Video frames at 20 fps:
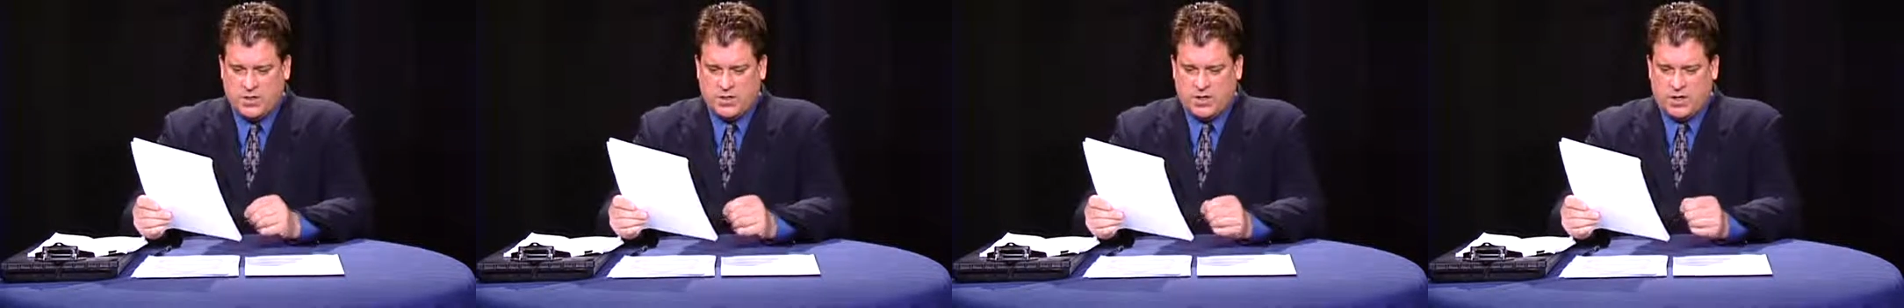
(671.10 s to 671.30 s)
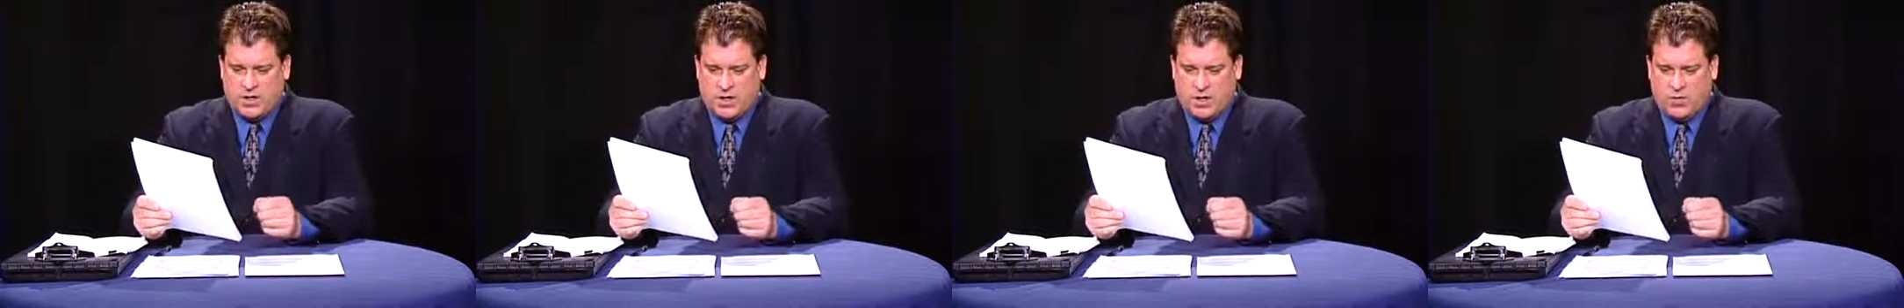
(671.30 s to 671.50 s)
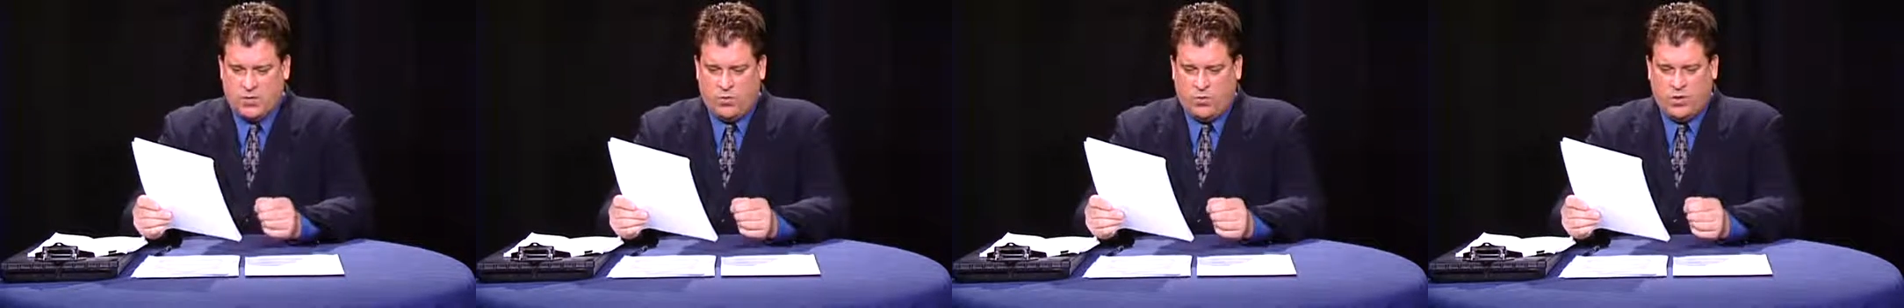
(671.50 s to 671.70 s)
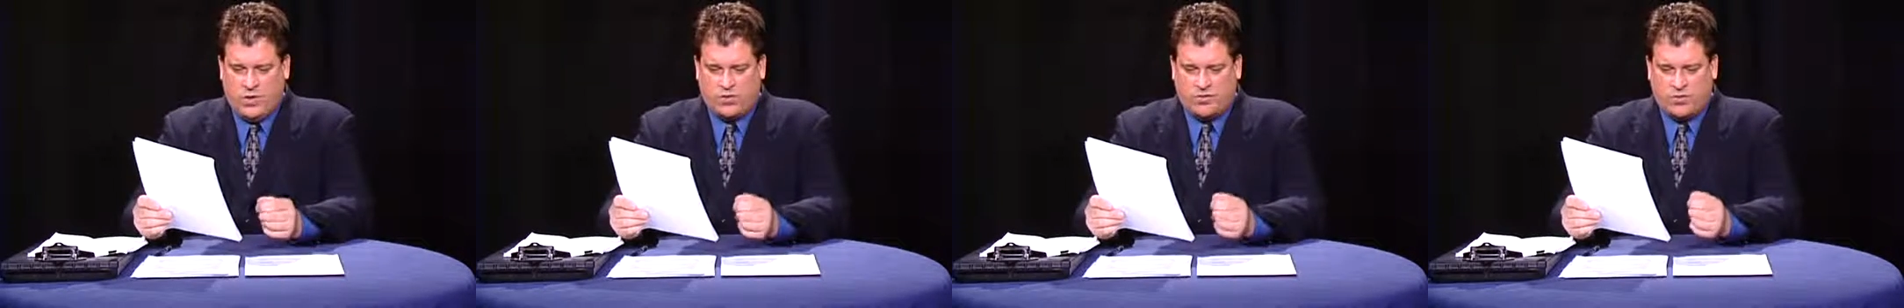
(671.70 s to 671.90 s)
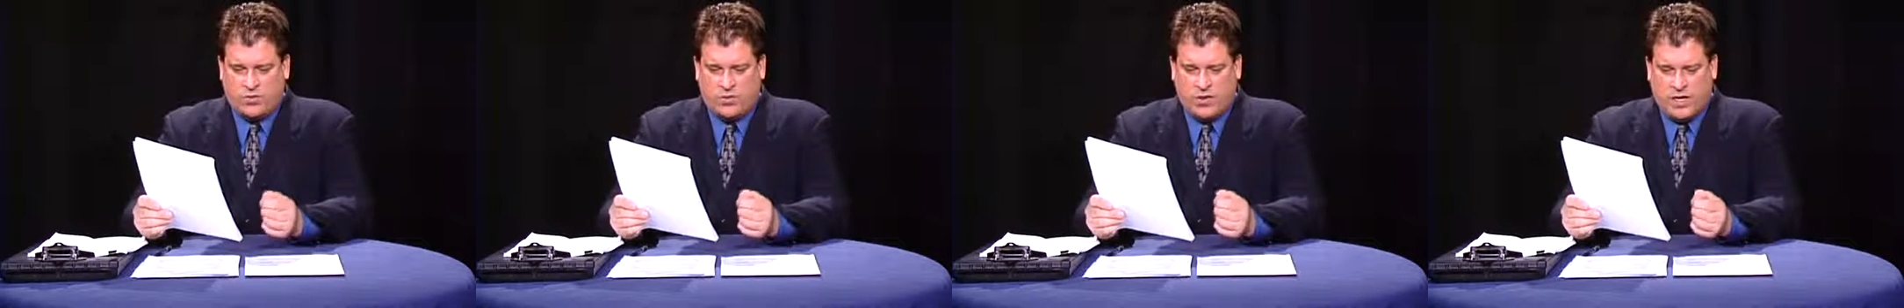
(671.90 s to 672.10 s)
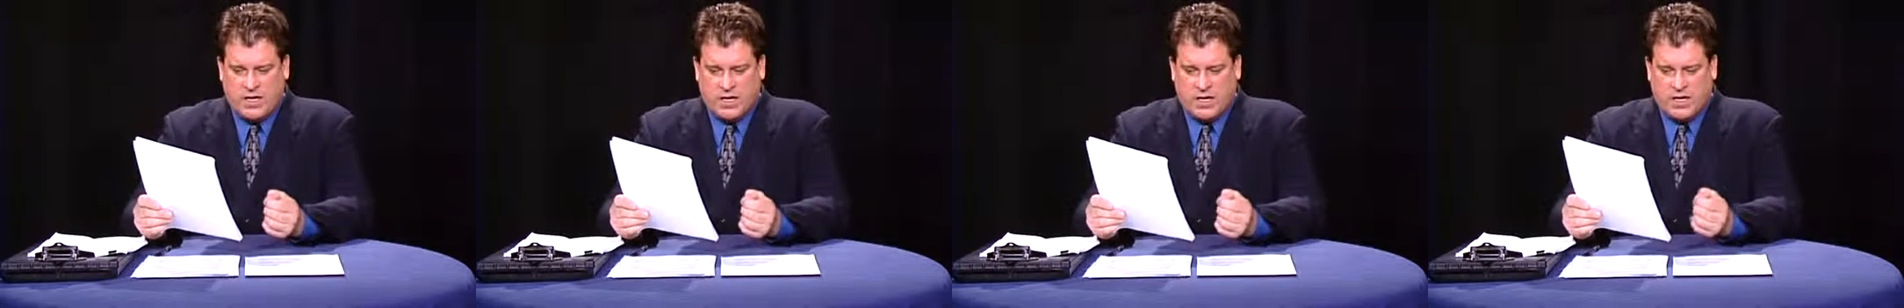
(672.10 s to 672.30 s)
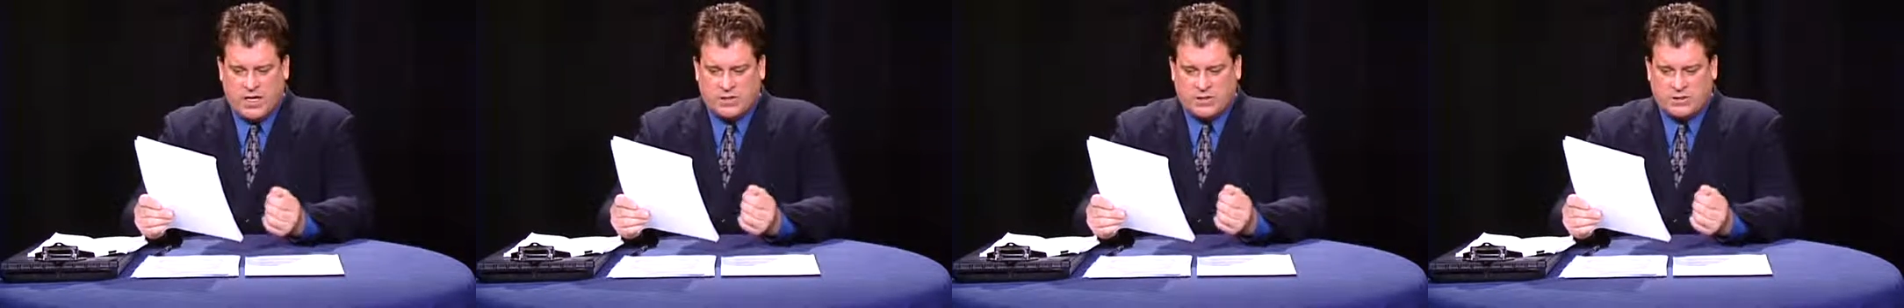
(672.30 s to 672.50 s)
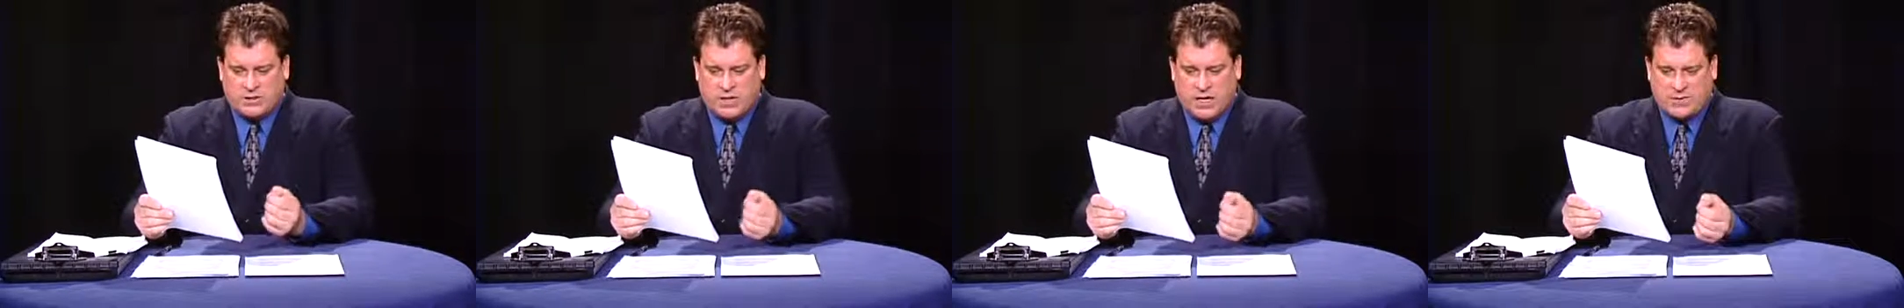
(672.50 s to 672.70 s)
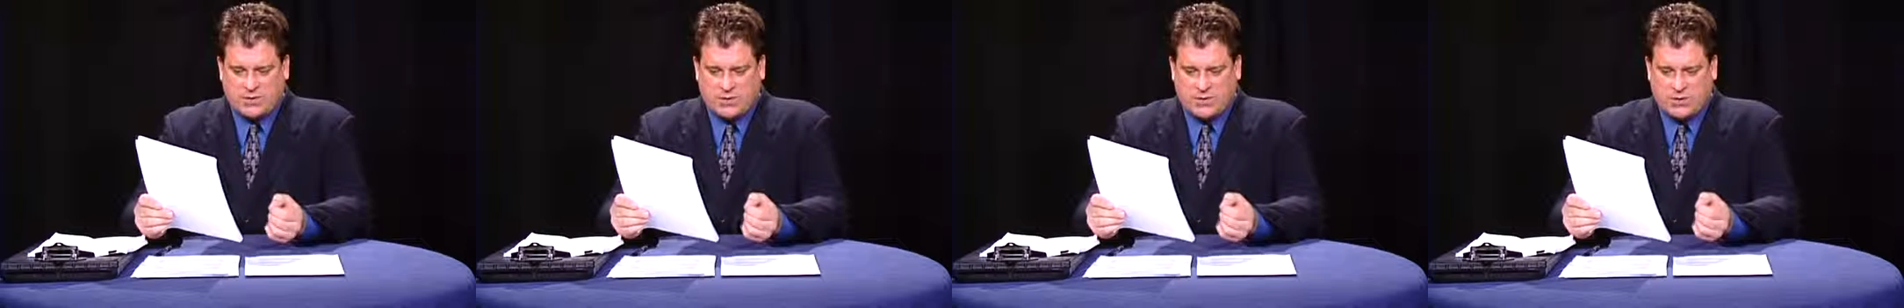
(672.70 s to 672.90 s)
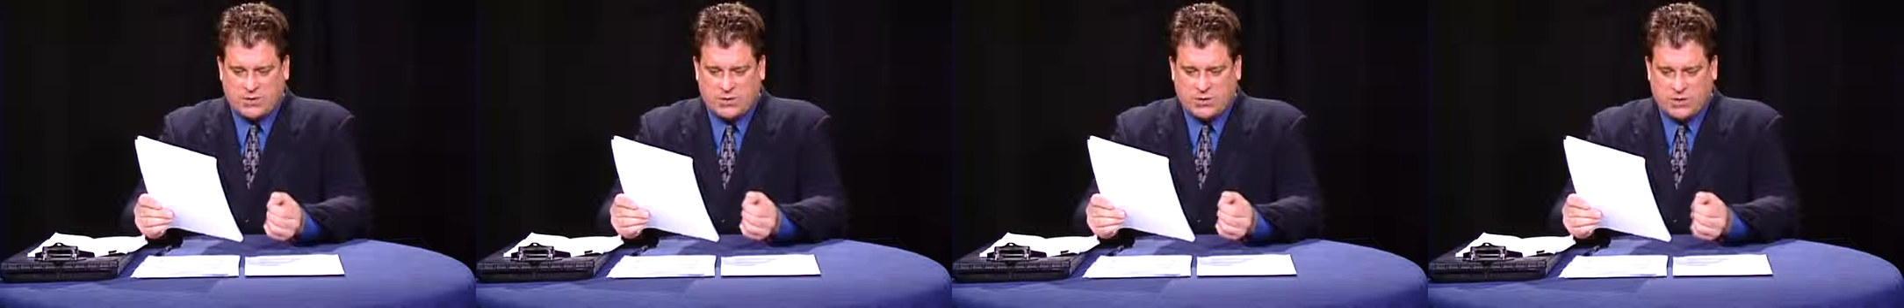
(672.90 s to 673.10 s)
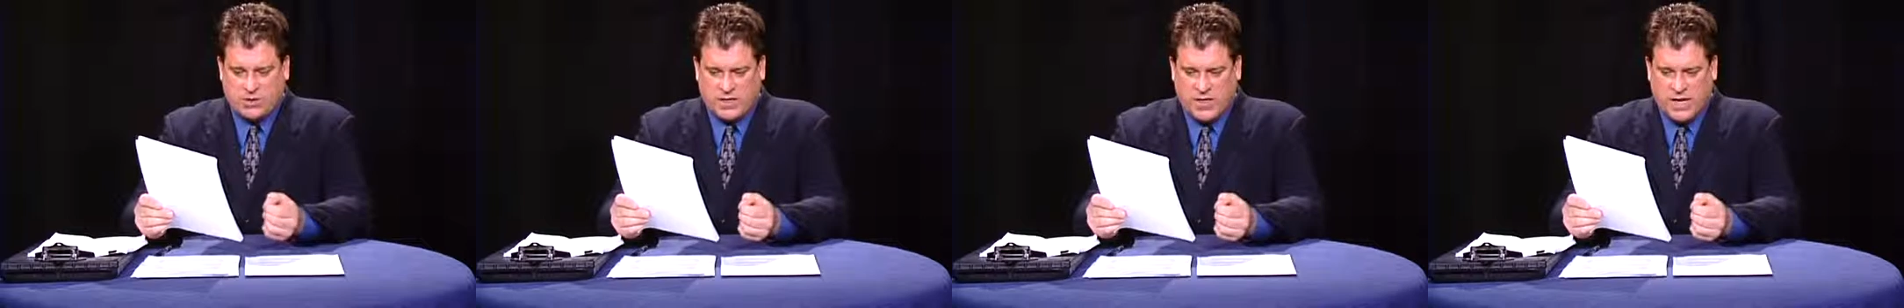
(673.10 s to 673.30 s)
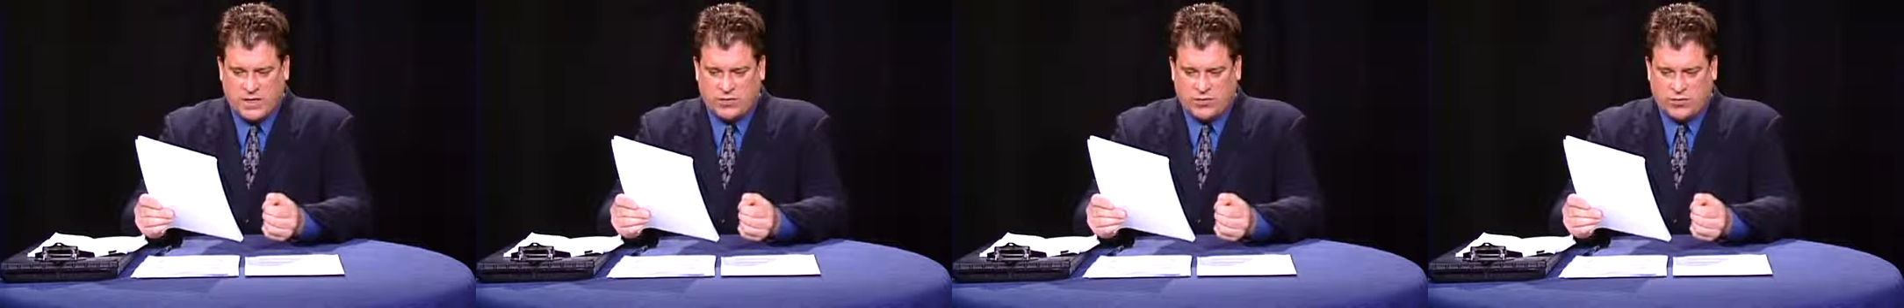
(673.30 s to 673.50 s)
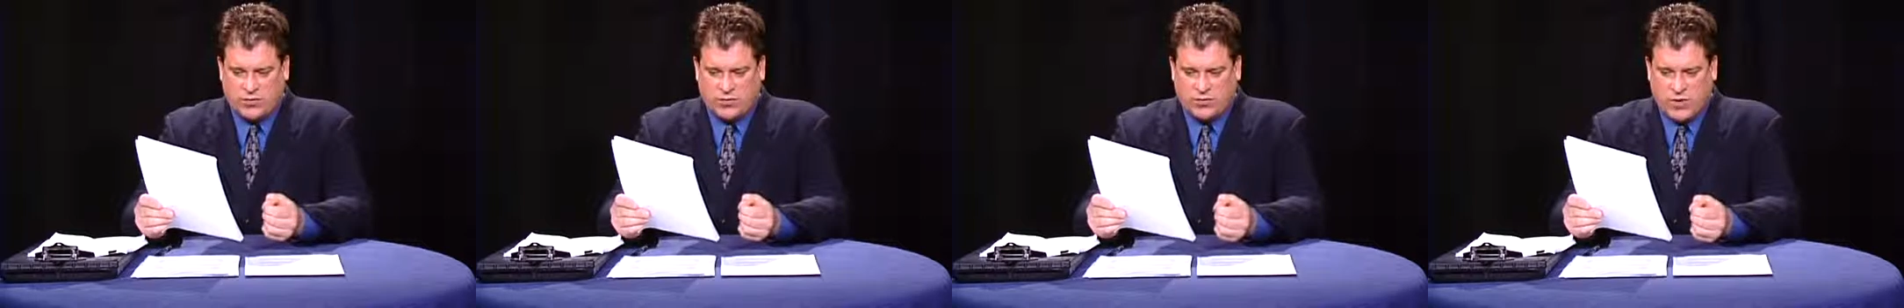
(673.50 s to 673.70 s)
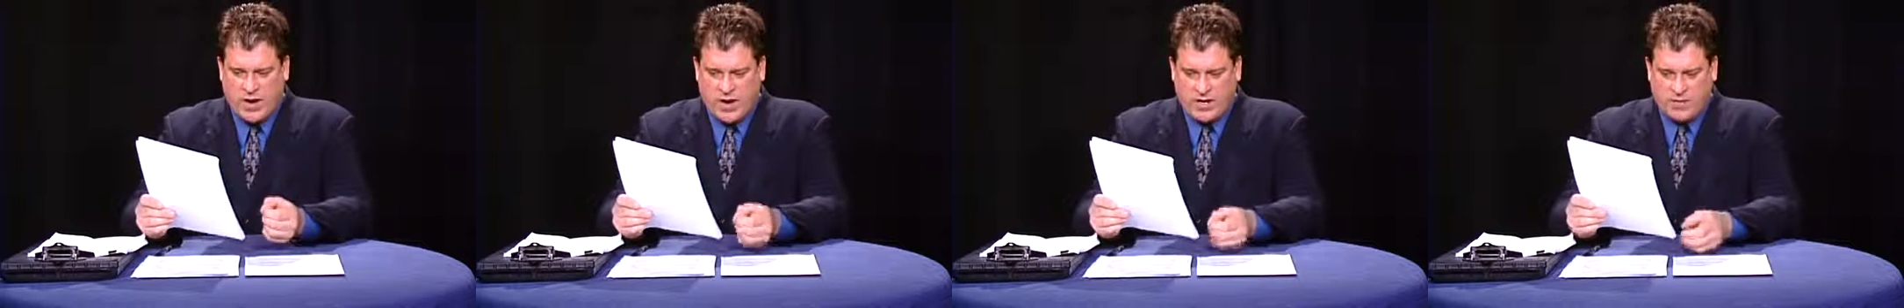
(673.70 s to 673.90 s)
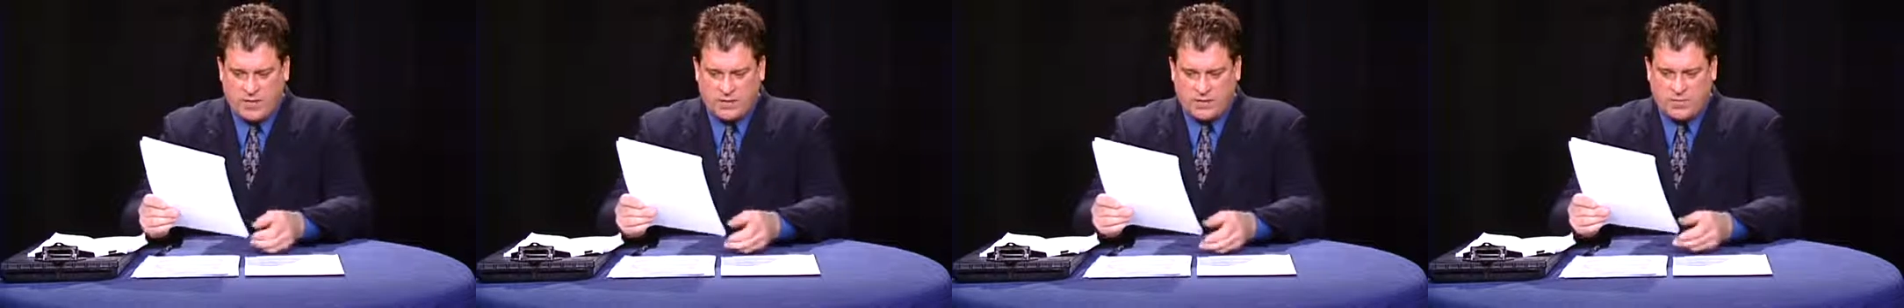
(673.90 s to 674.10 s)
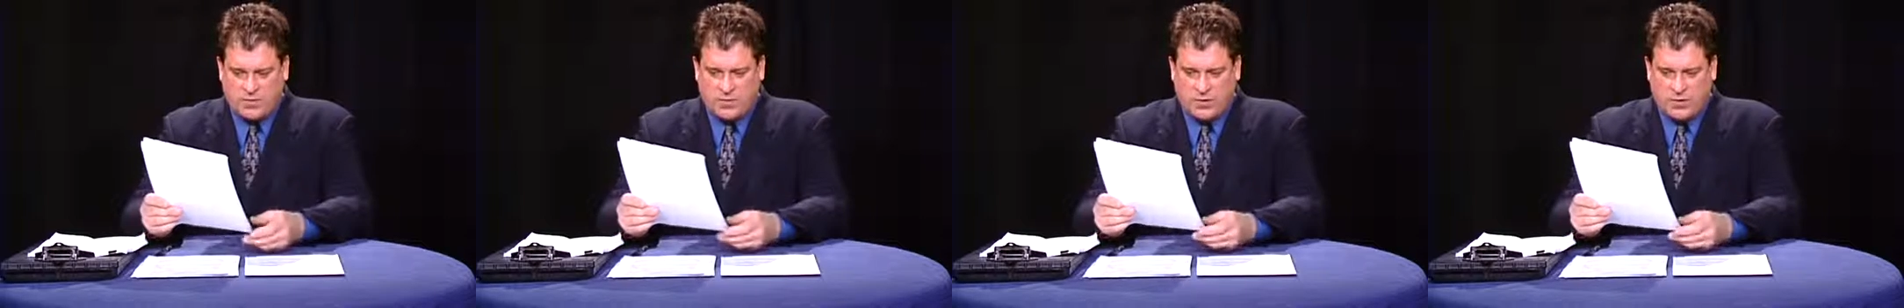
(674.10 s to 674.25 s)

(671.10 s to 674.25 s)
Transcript: would have created an exception to allow direct